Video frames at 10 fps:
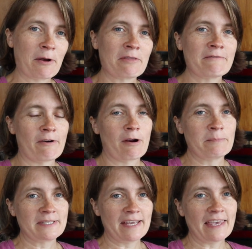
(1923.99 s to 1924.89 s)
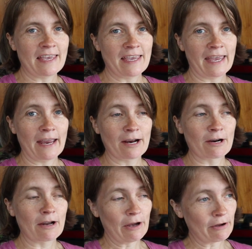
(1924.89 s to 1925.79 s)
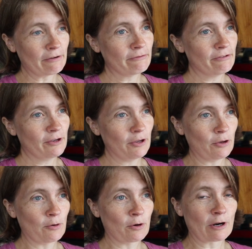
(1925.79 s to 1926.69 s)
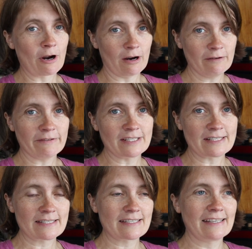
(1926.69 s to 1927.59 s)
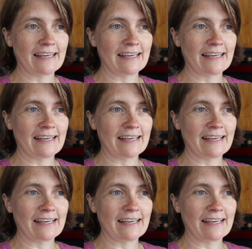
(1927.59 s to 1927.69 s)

on the farm is taking care of your harvest.